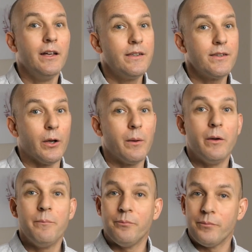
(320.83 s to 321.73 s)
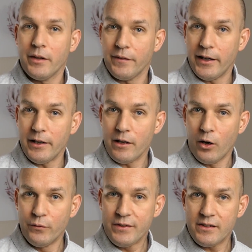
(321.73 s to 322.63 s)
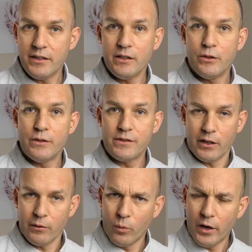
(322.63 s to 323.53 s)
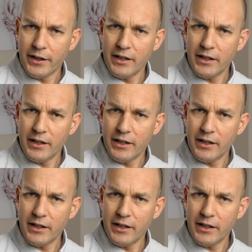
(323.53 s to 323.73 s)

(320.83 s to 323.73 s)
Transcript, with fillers: So, they obviously used a wider